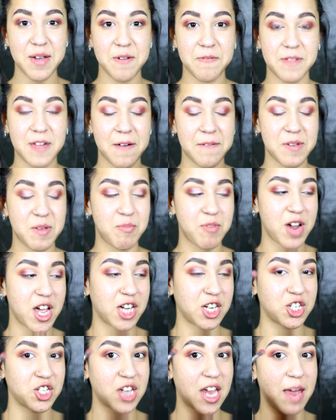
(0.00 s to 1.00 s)
And then again,
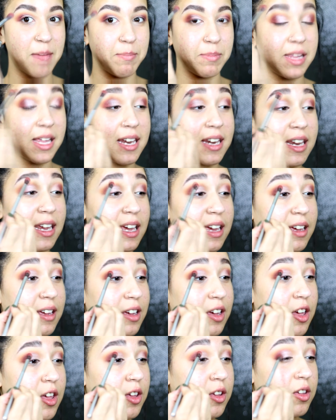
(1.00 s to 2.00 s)
taking your fluffy brush
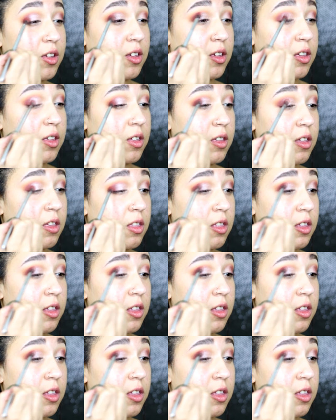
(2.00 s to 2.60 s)
and blending.